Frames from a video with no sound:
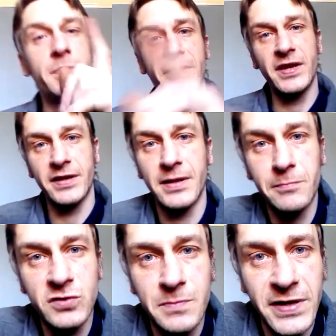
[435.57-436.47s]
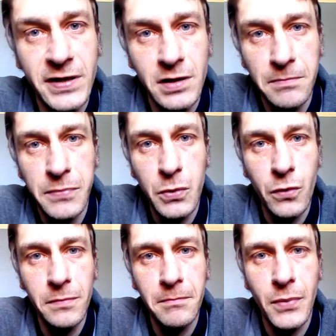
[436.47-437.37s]
begin, I must make an
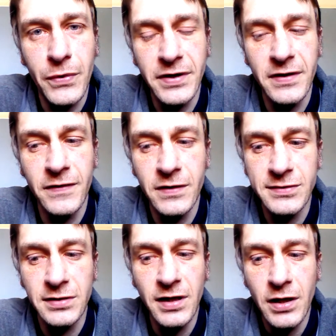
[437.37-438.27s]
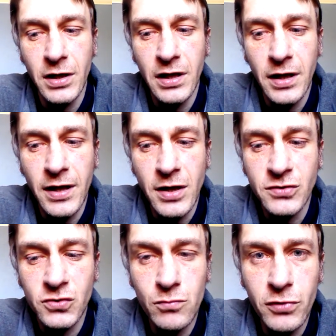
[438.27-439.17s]
important point that
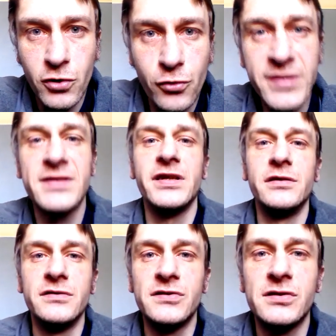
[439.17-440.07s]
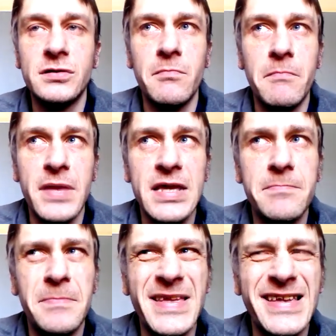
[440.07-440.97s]
some Christians may
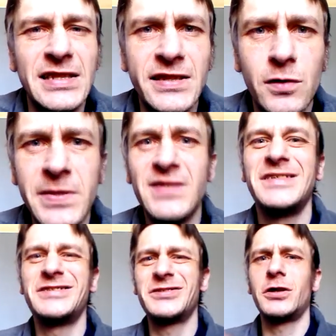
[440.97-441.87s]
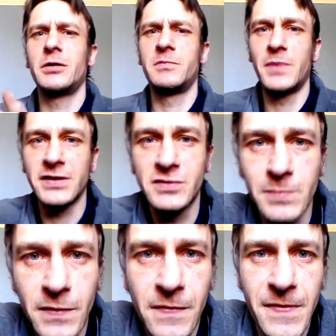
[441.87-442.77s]
be a little bit disturbed by some
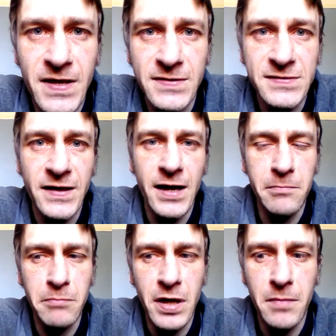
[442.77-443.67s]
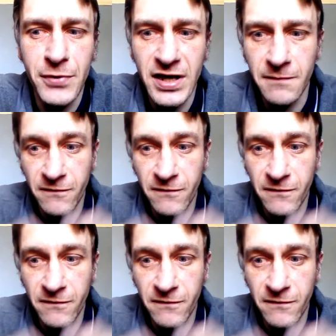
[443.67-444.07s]
of the things that I'm bringing